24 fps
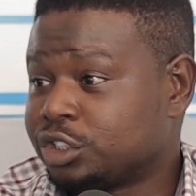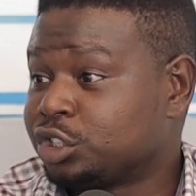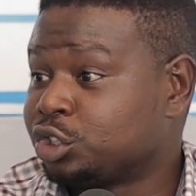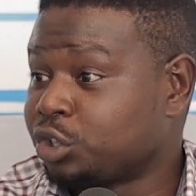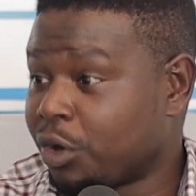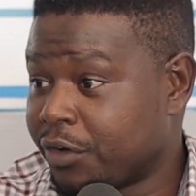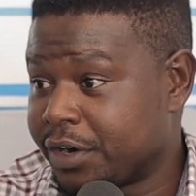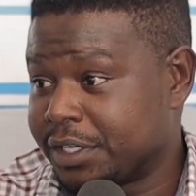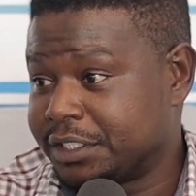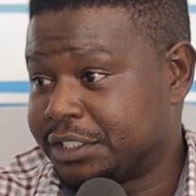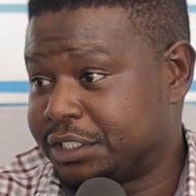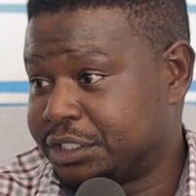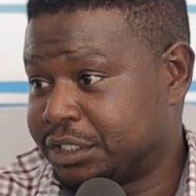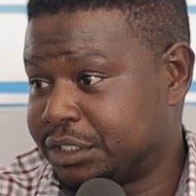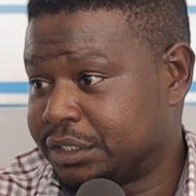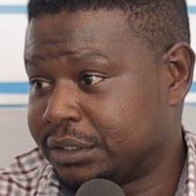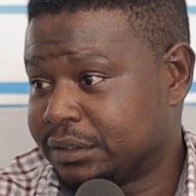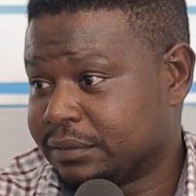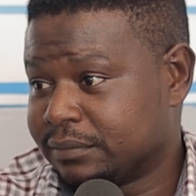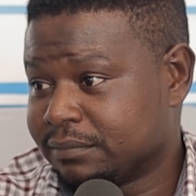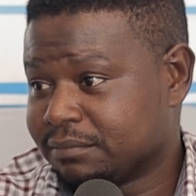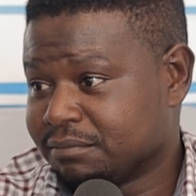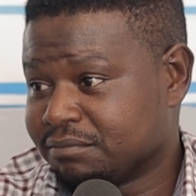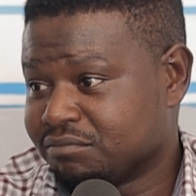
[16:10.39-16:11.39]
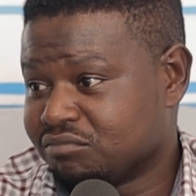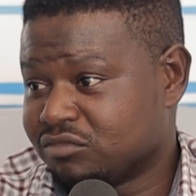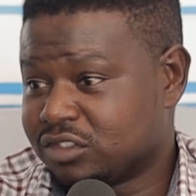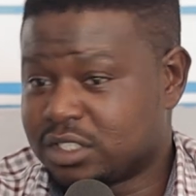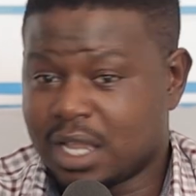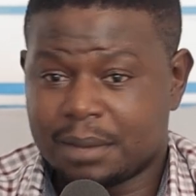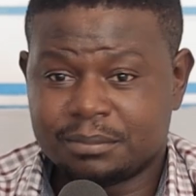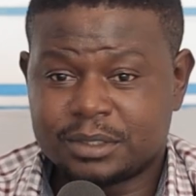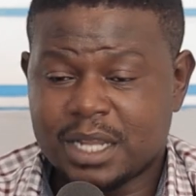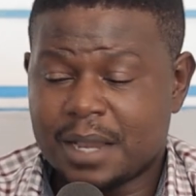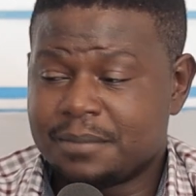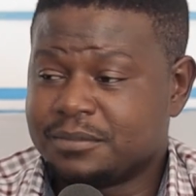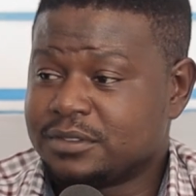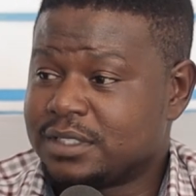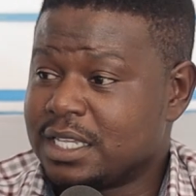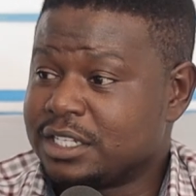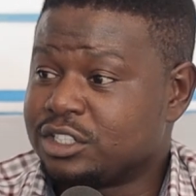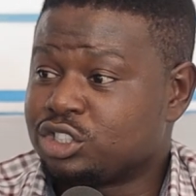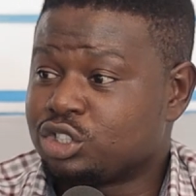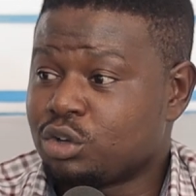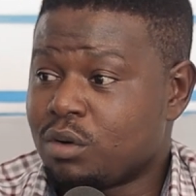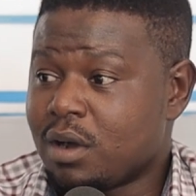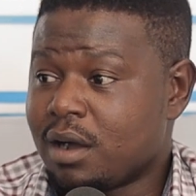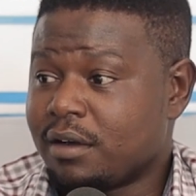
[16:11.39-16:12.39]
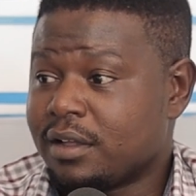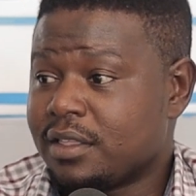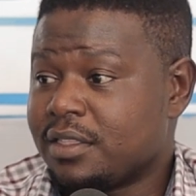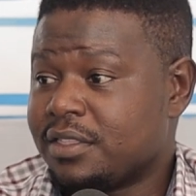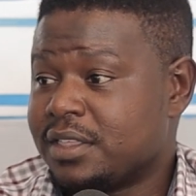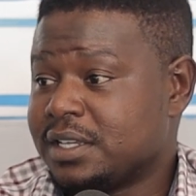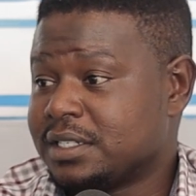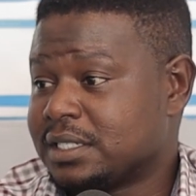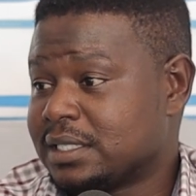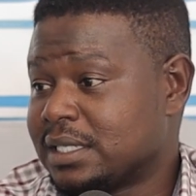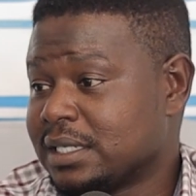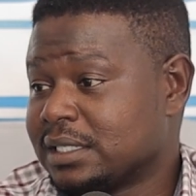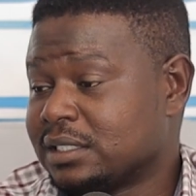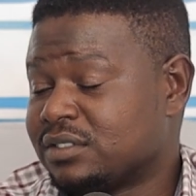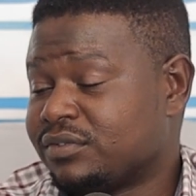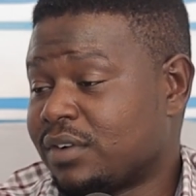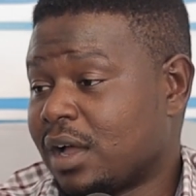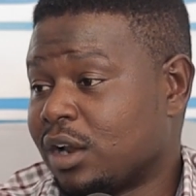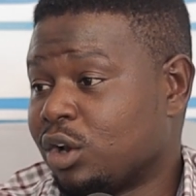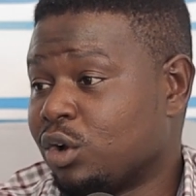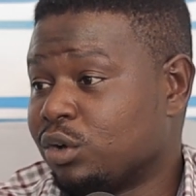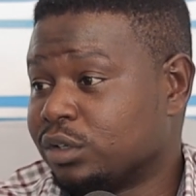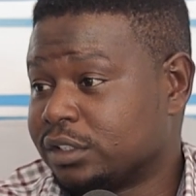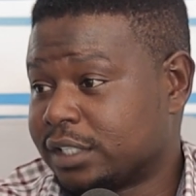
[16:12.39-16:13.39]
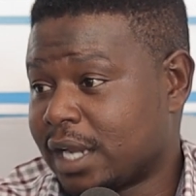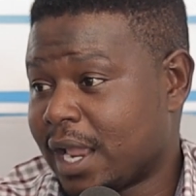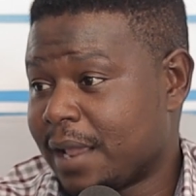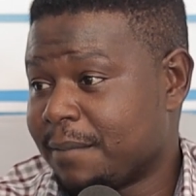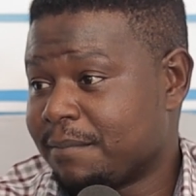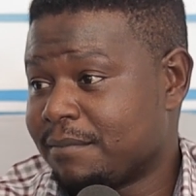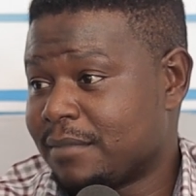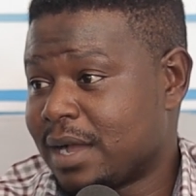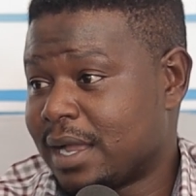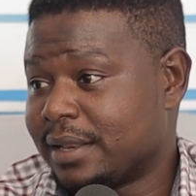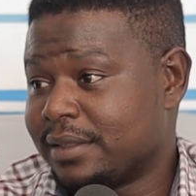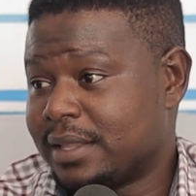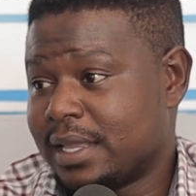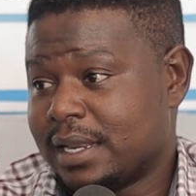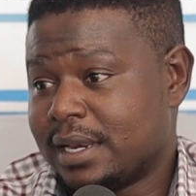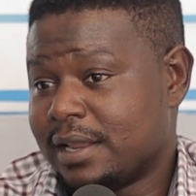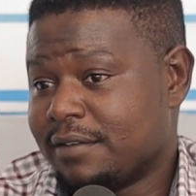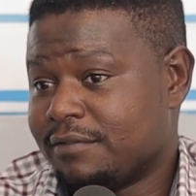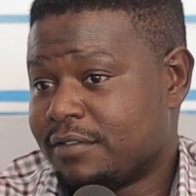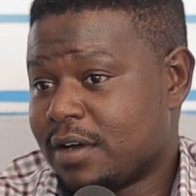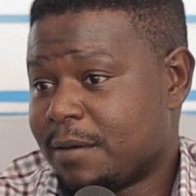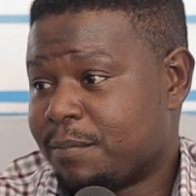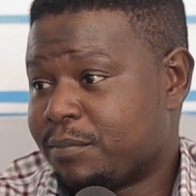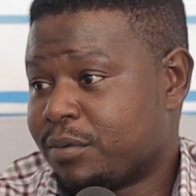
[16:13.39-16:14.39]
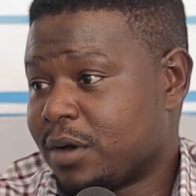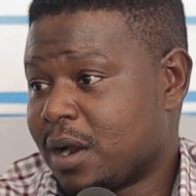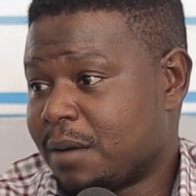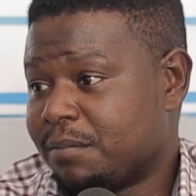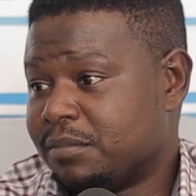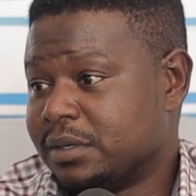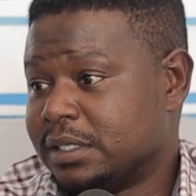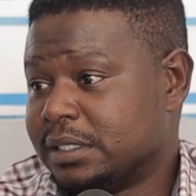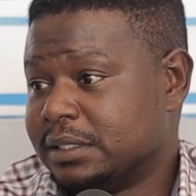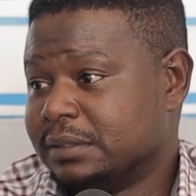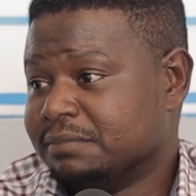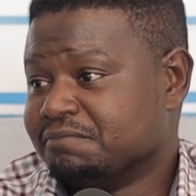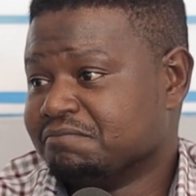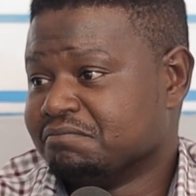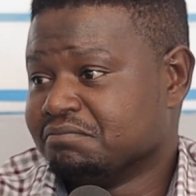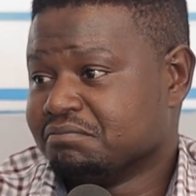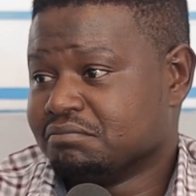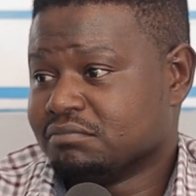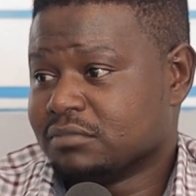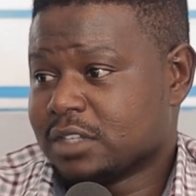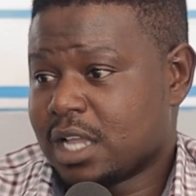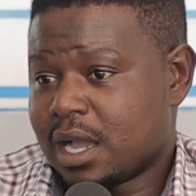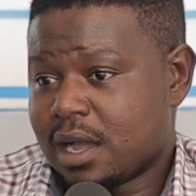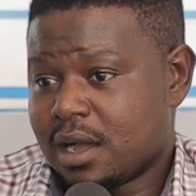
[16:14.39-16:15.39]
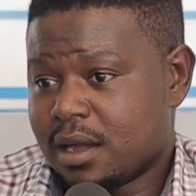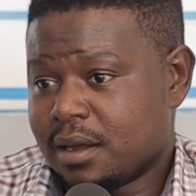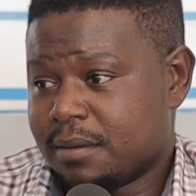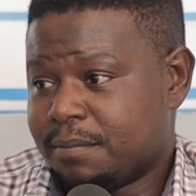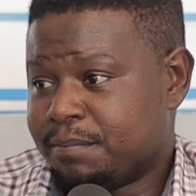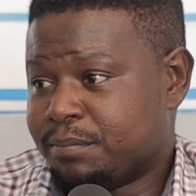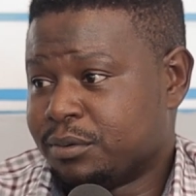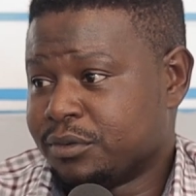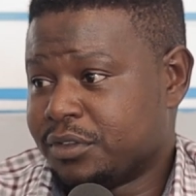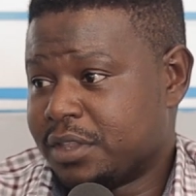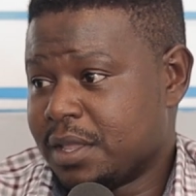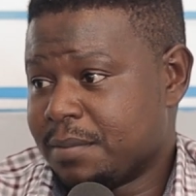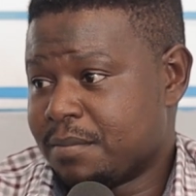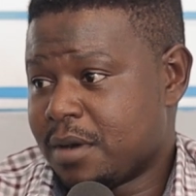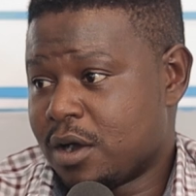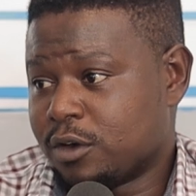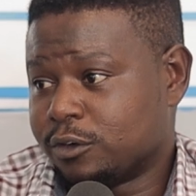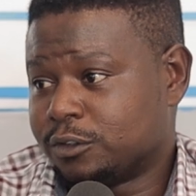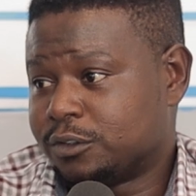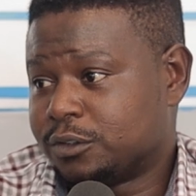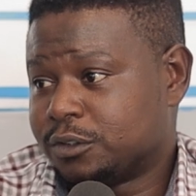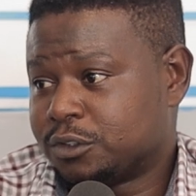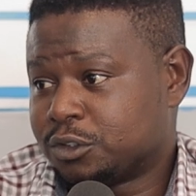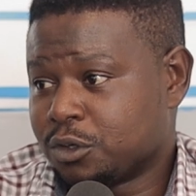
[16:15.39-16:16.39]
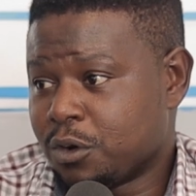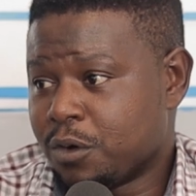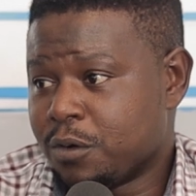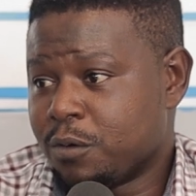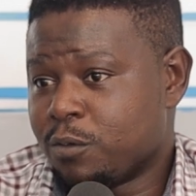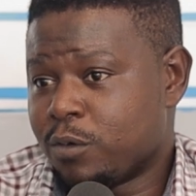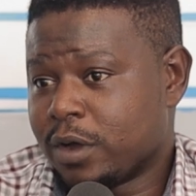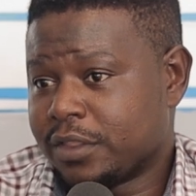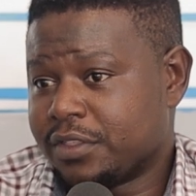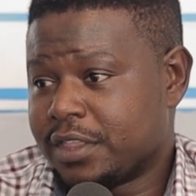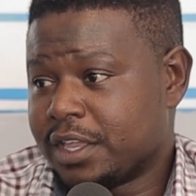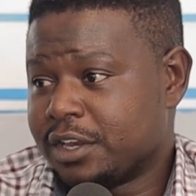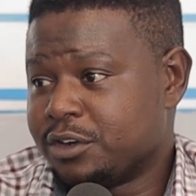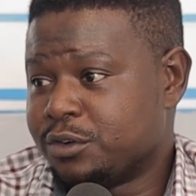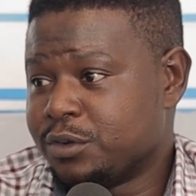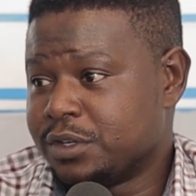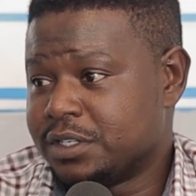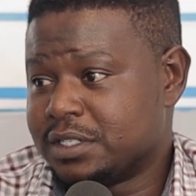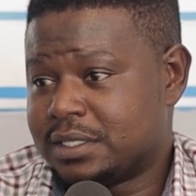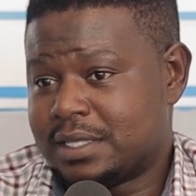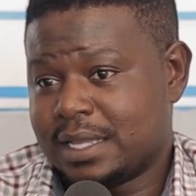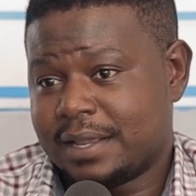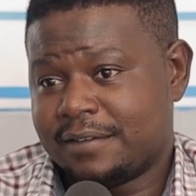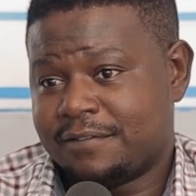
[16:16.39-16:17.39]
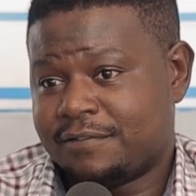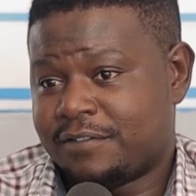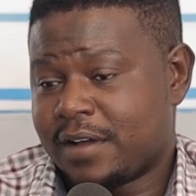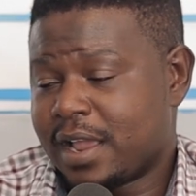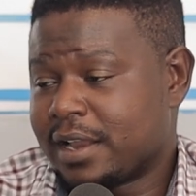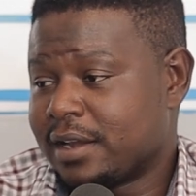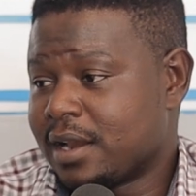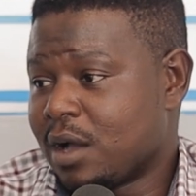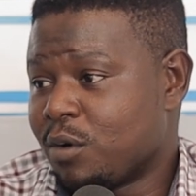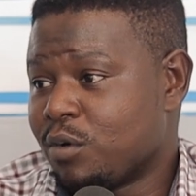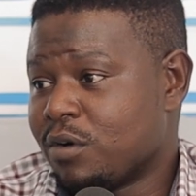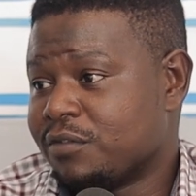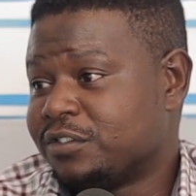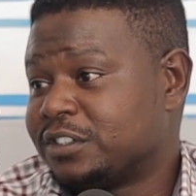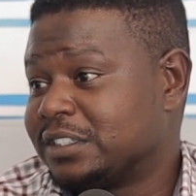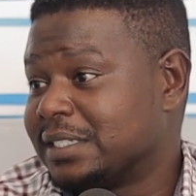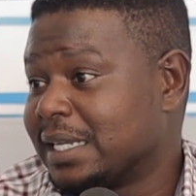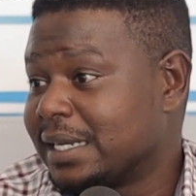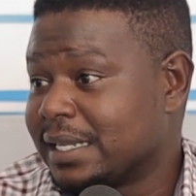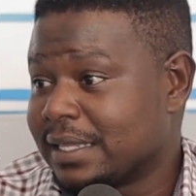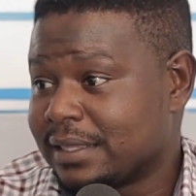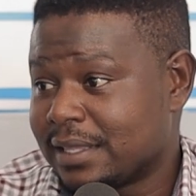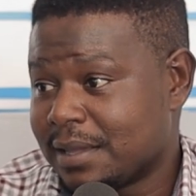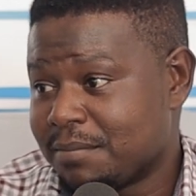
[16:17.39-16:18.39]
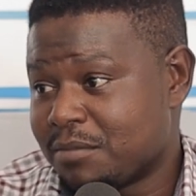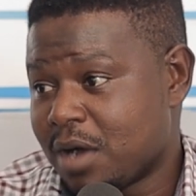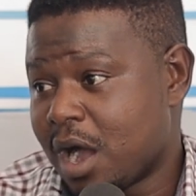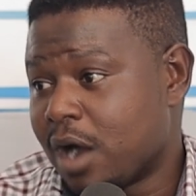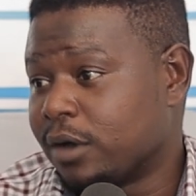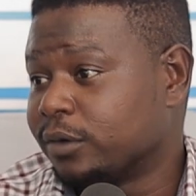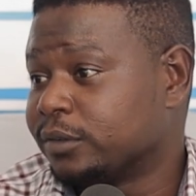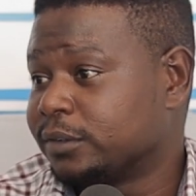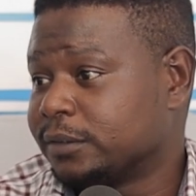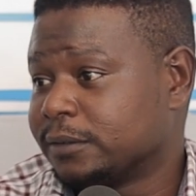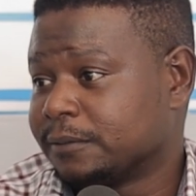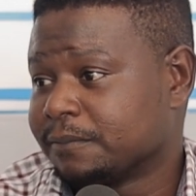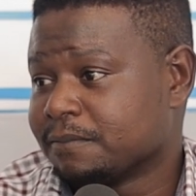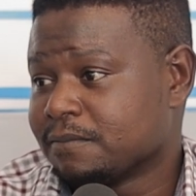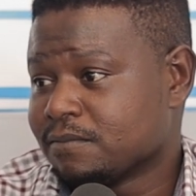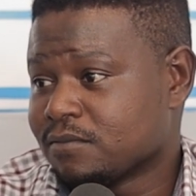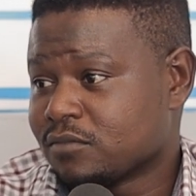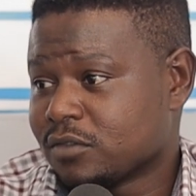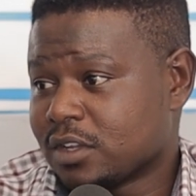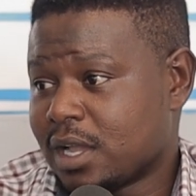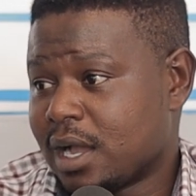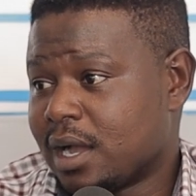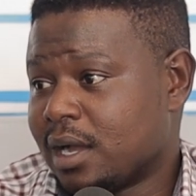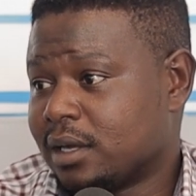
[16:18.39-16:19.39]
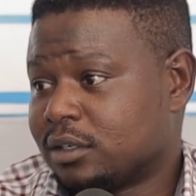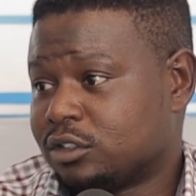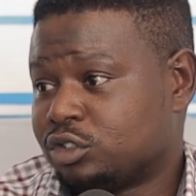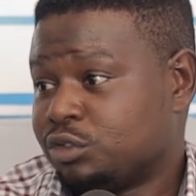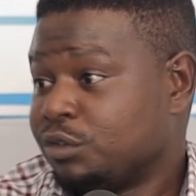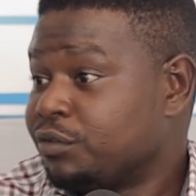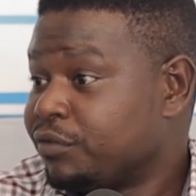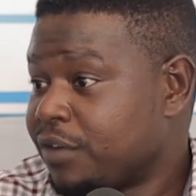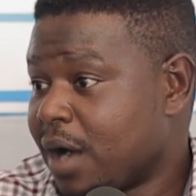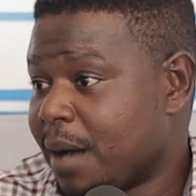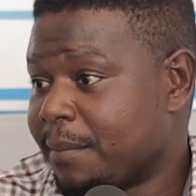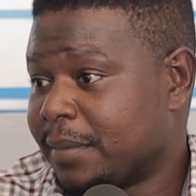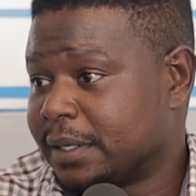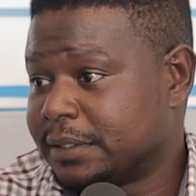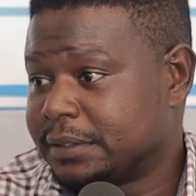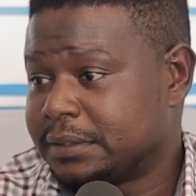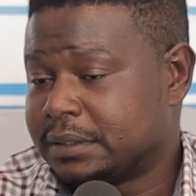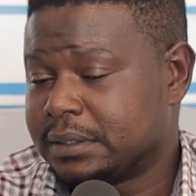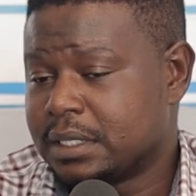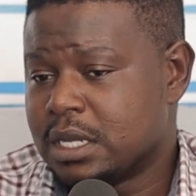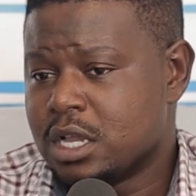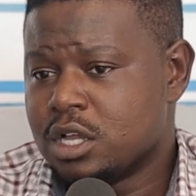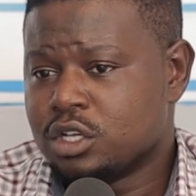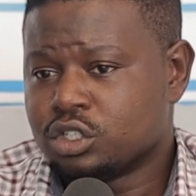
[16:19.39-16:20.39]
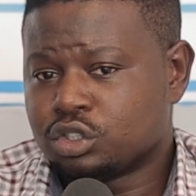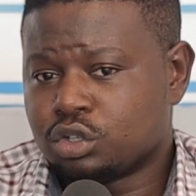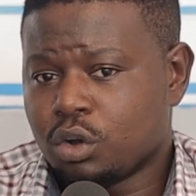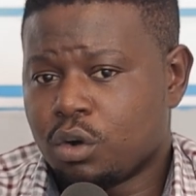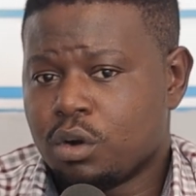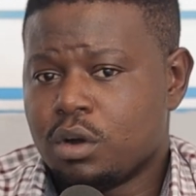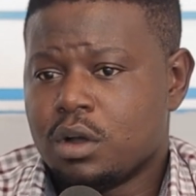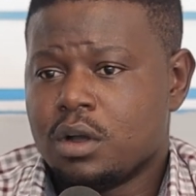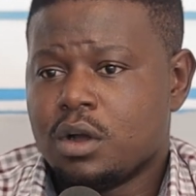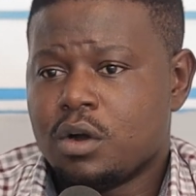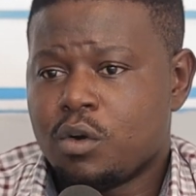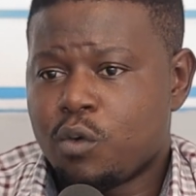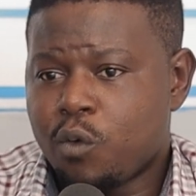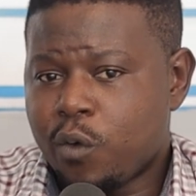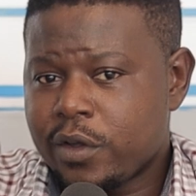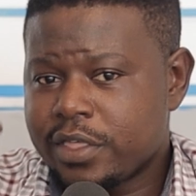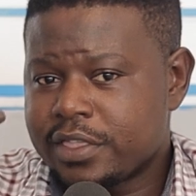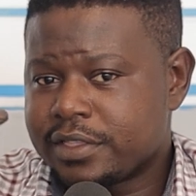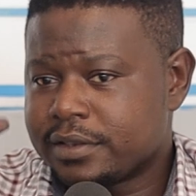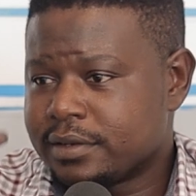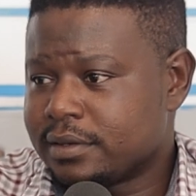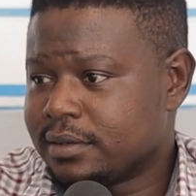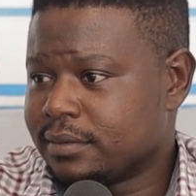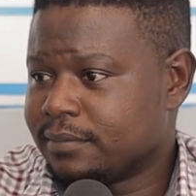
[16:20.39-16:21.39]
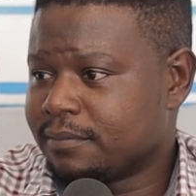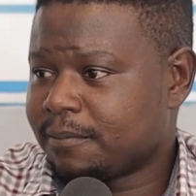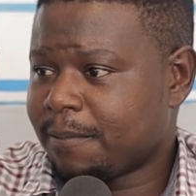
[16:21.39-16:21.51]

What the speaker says: storage. Sometimes they store these things for a long time and they never probably put them out. So what they do is they find a way of selling them out to farmers. So with